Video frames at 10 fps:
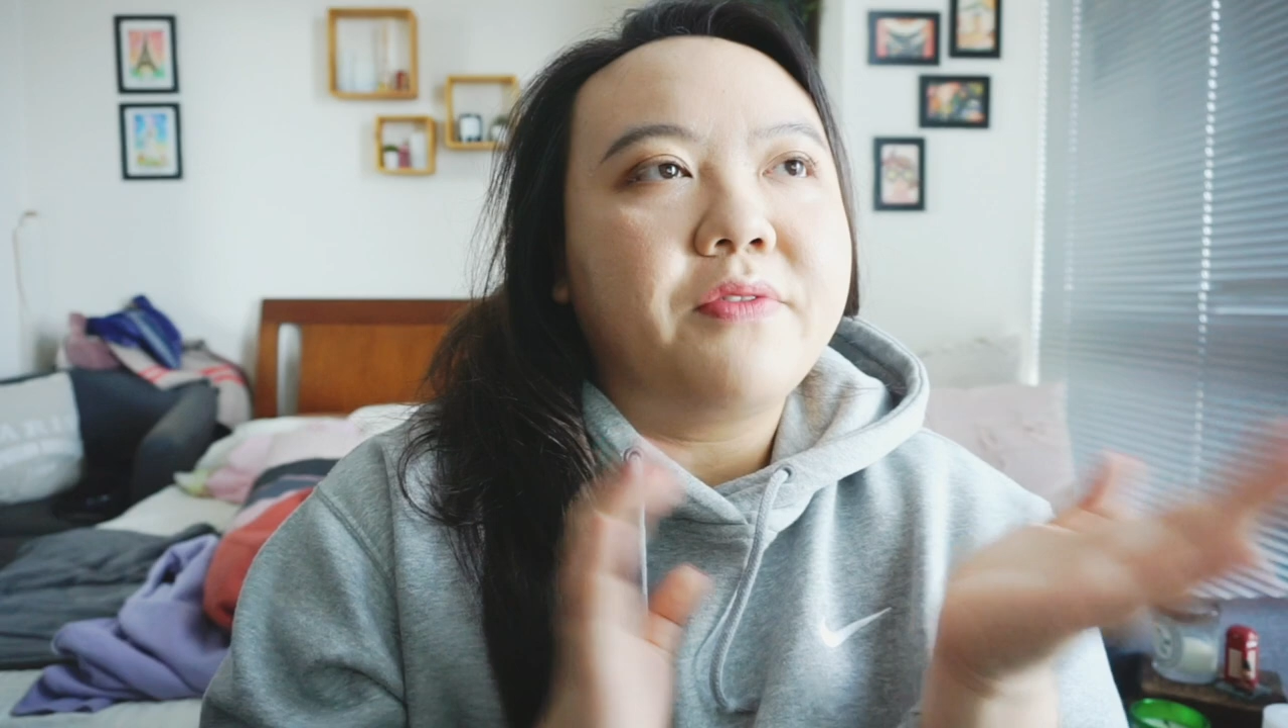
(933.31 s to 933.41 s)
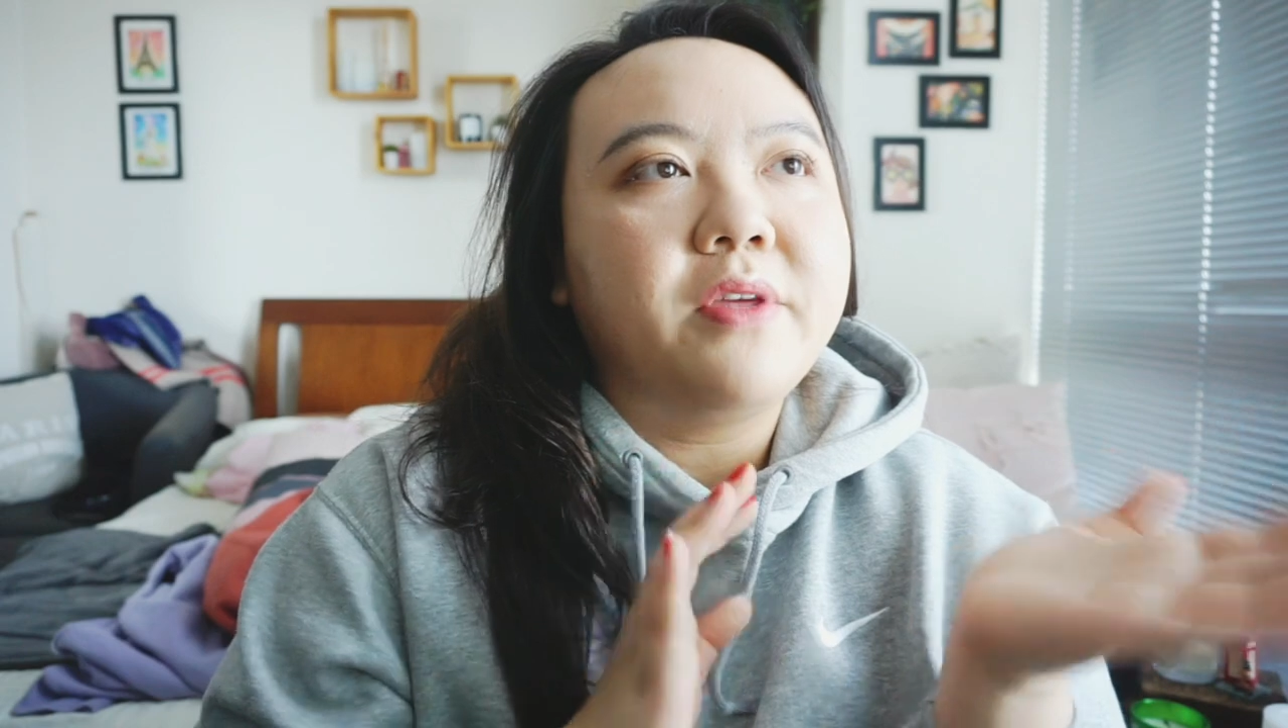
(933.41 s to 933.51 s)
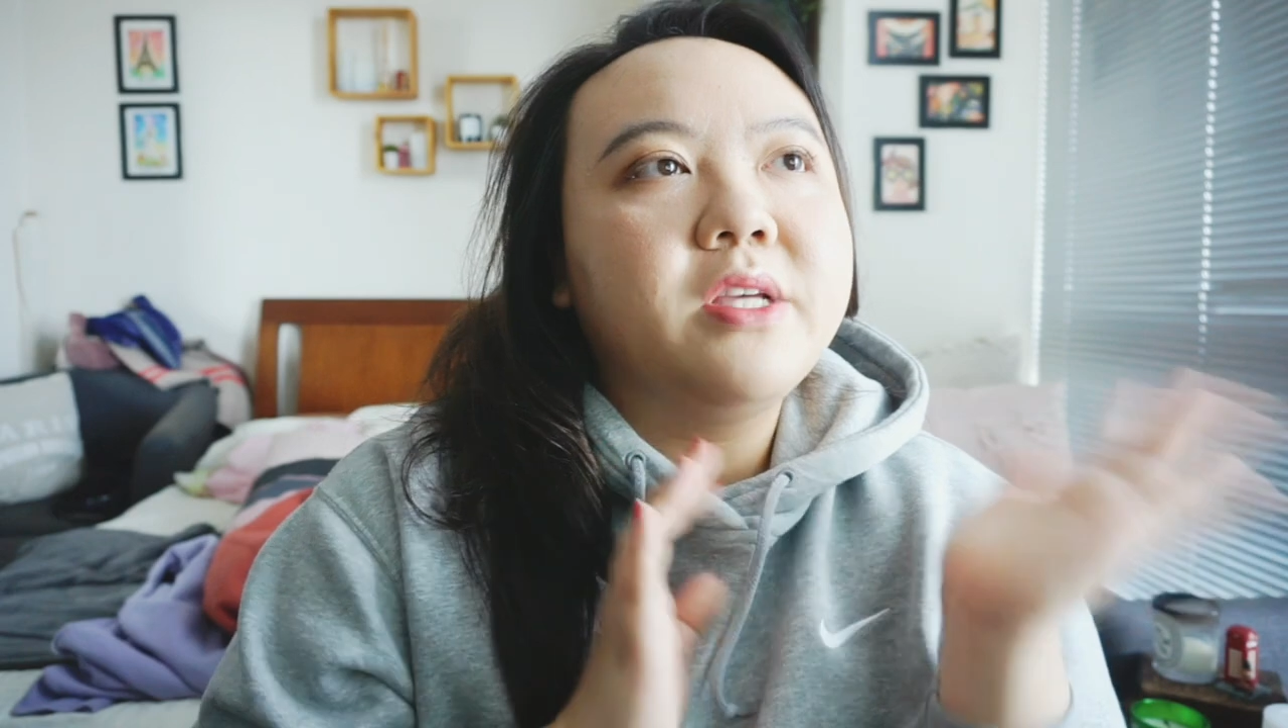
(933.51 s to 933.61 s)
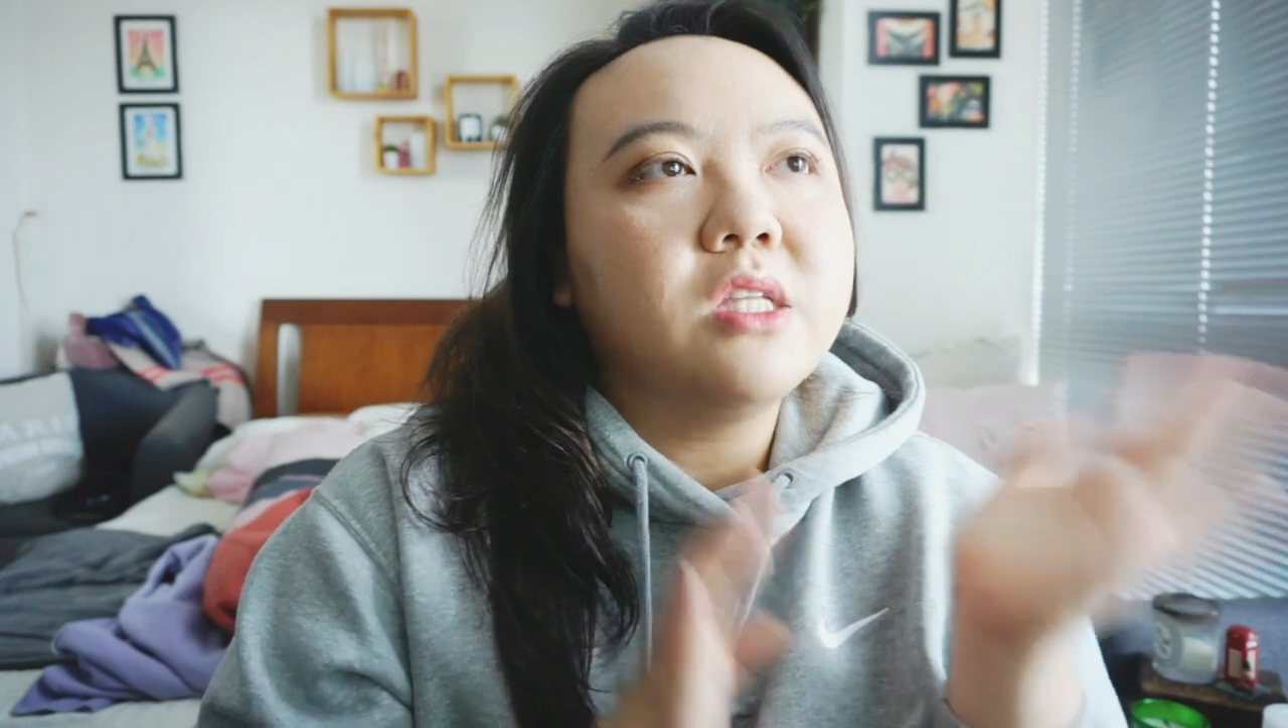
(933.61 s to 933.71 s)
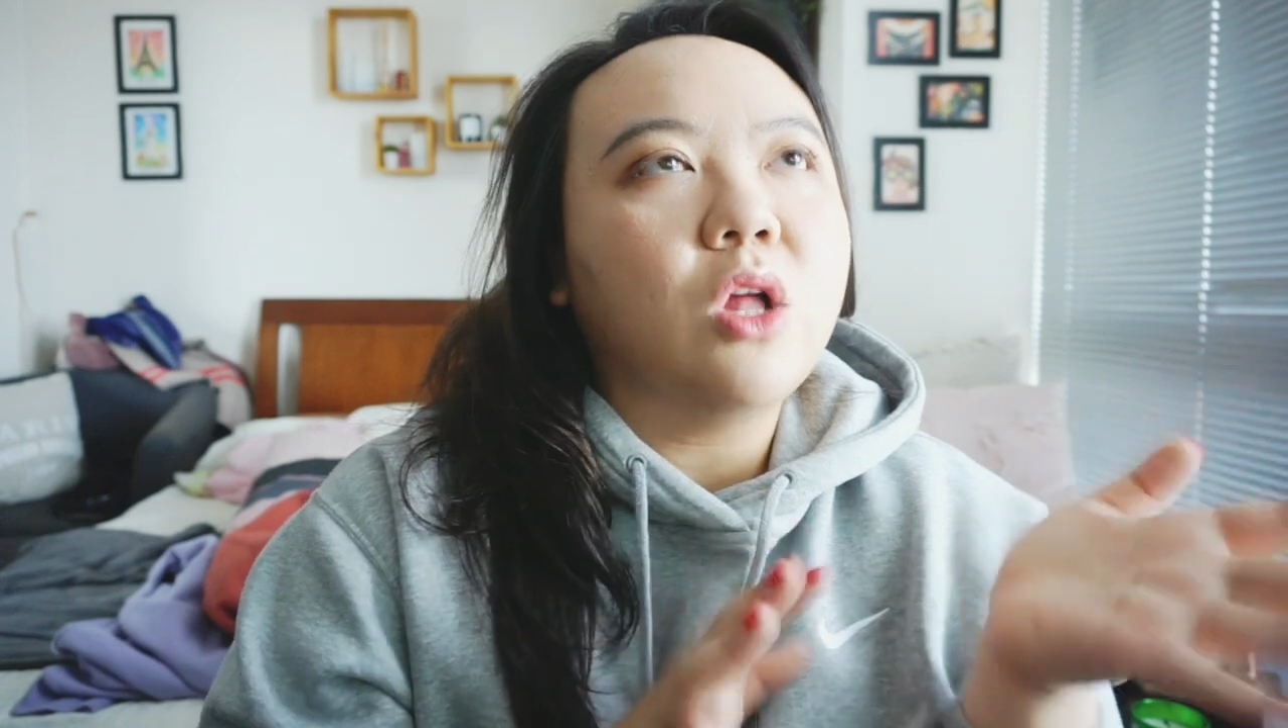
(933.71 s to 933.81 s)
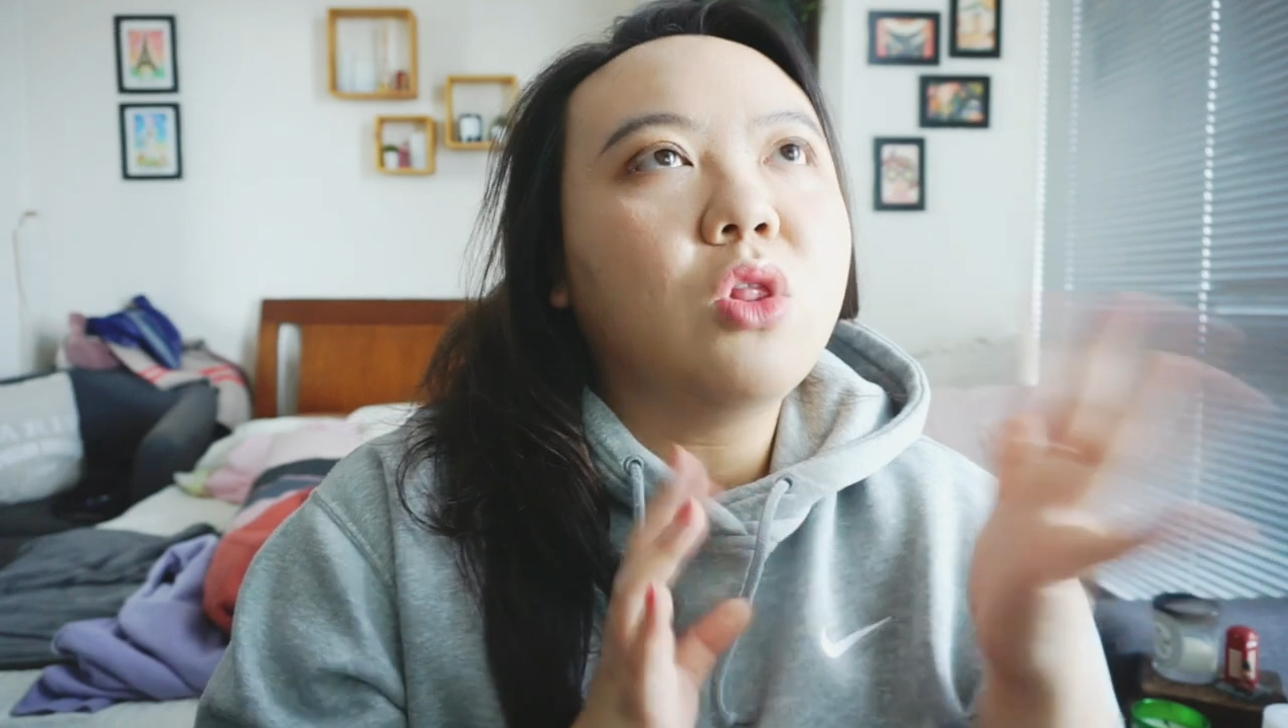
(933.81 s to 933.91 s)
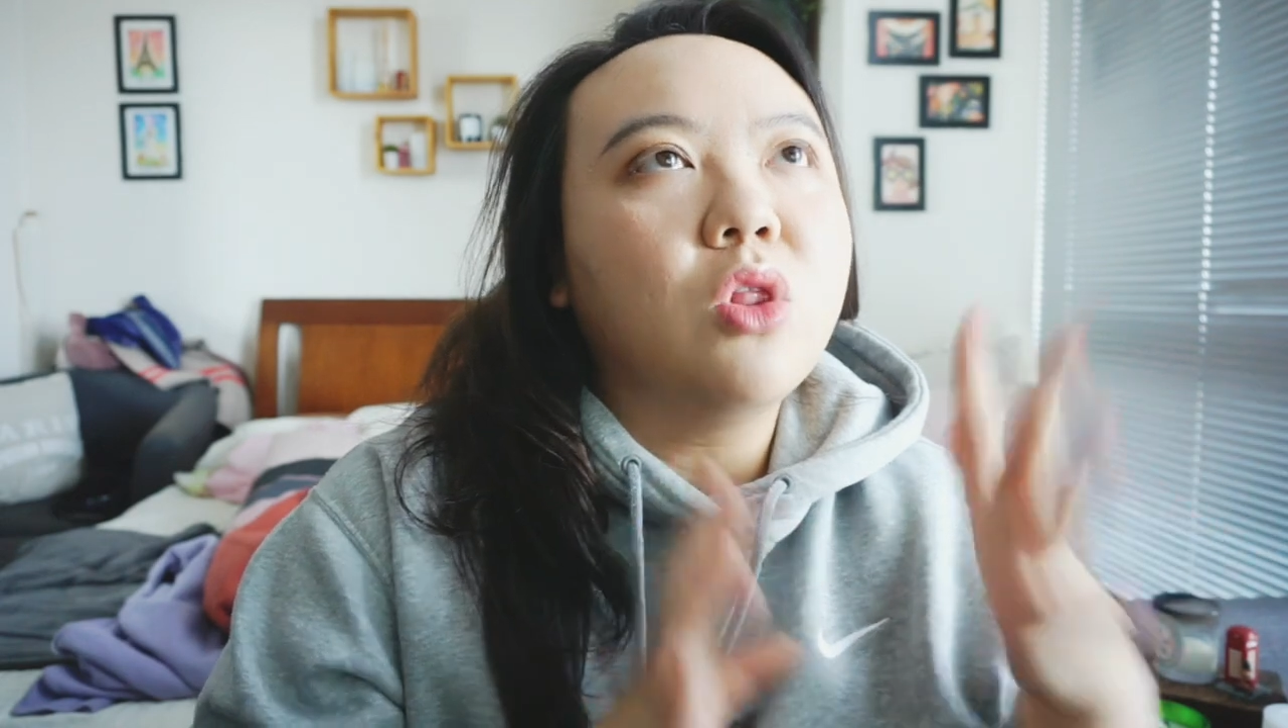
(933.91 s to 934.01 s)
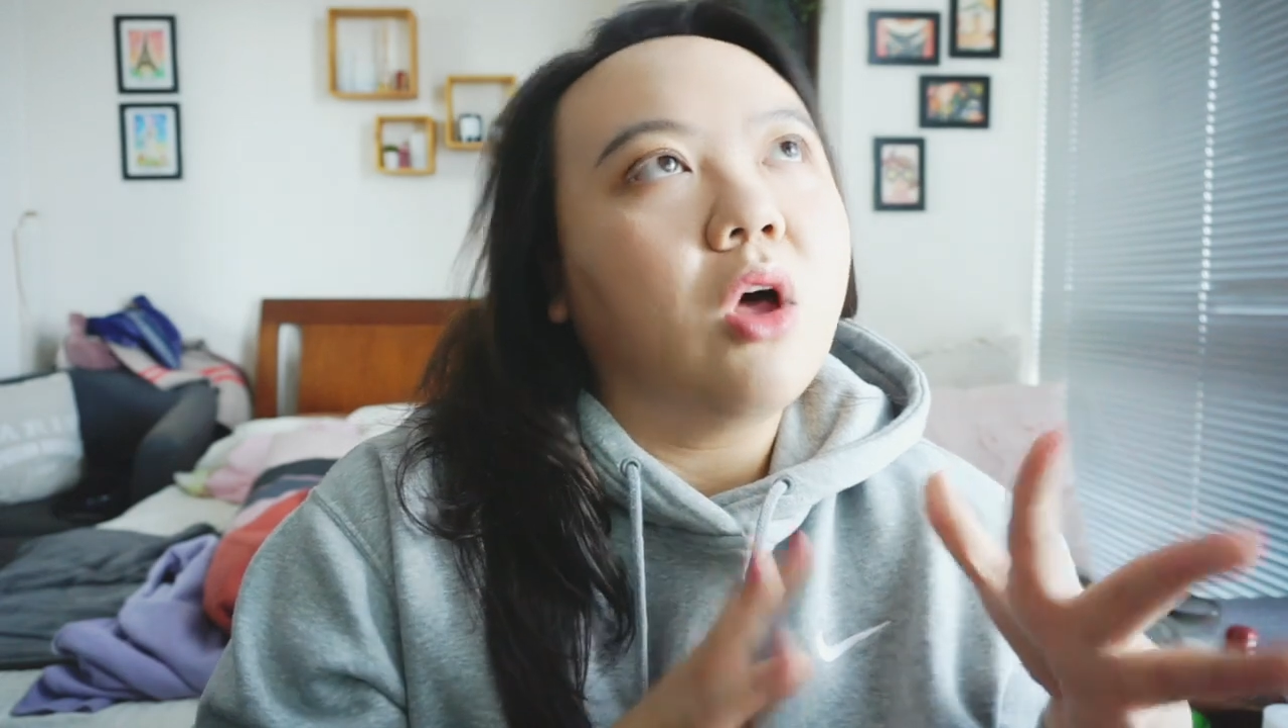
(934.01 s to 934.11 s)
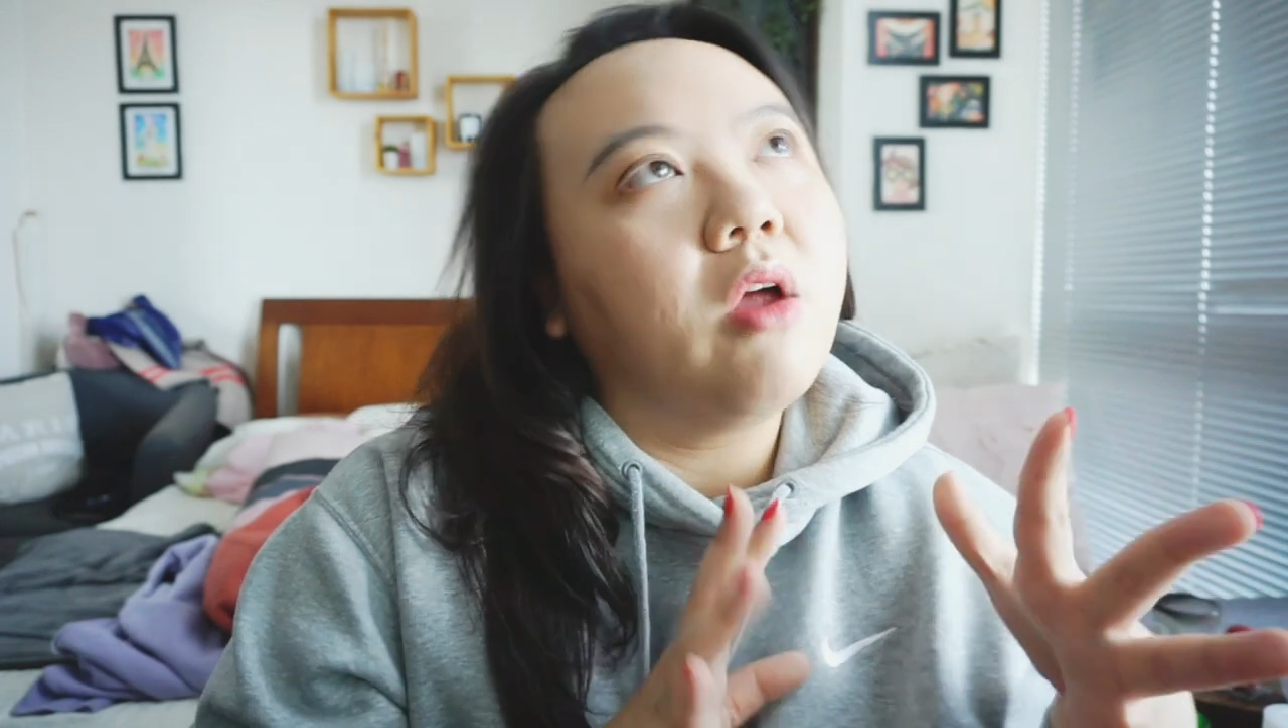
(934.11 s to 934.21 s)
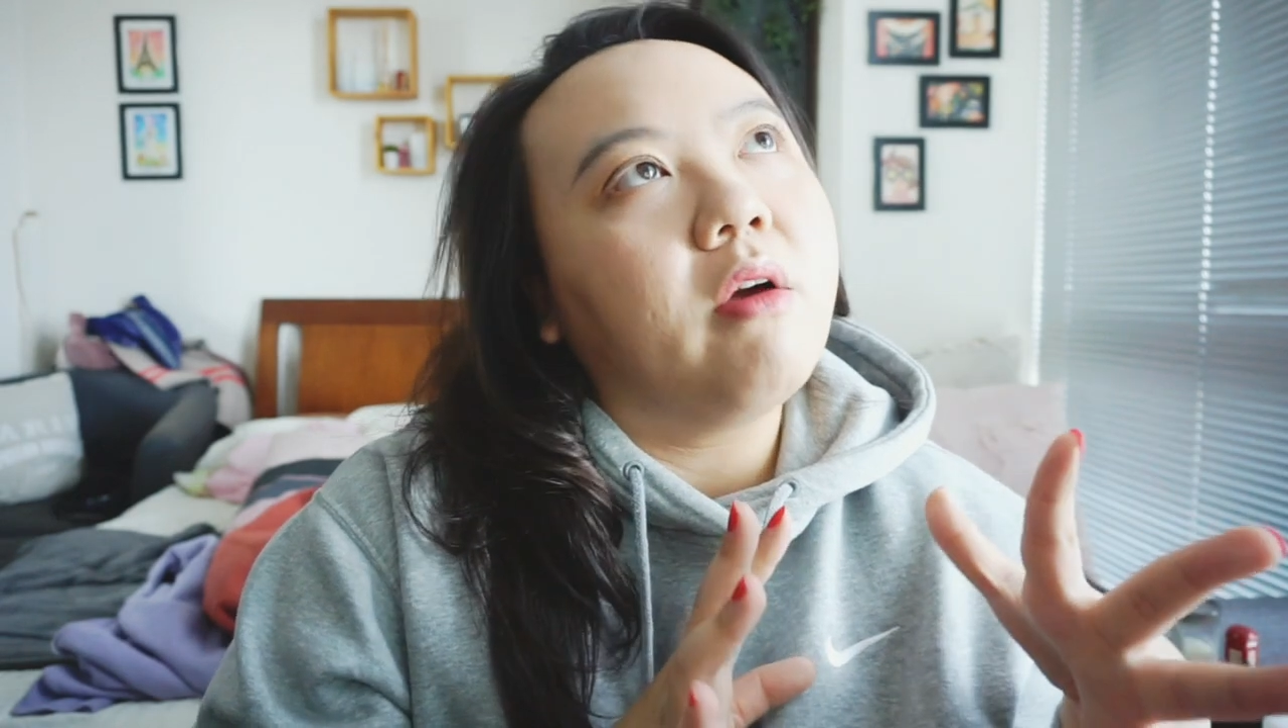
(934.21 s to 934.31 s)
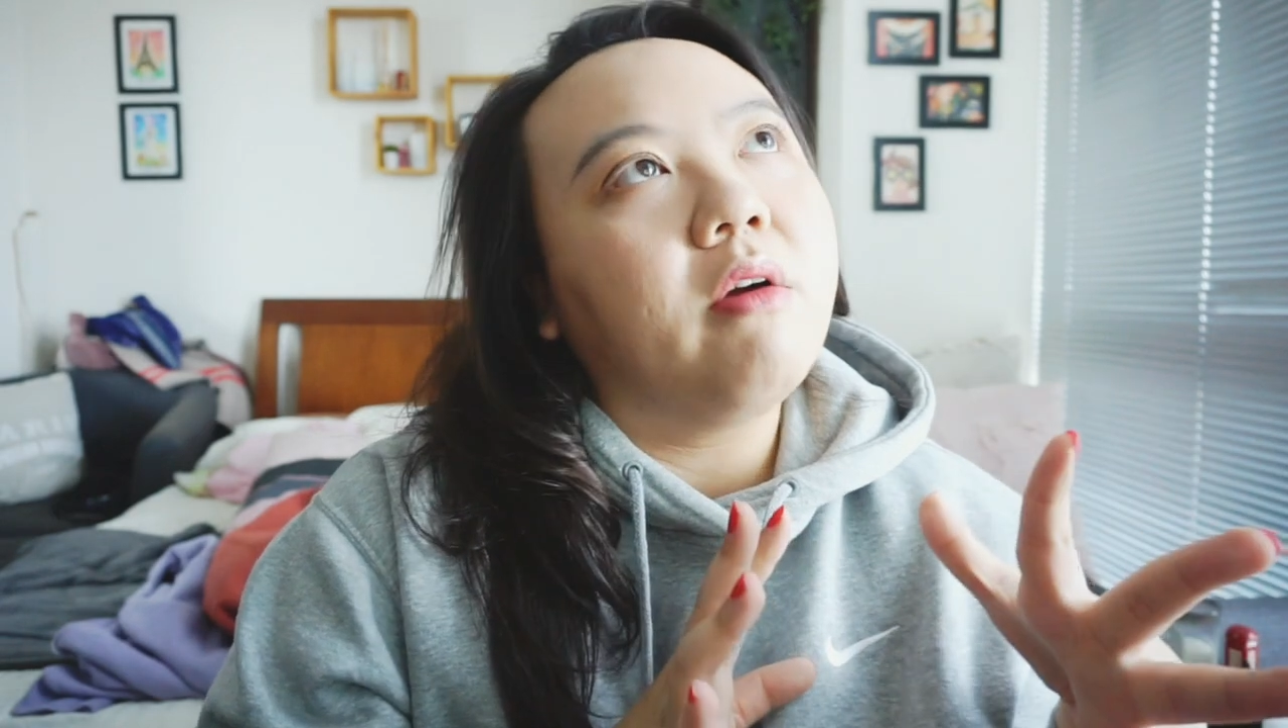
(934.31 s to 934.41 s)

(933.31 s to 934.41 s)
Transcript: there's a lot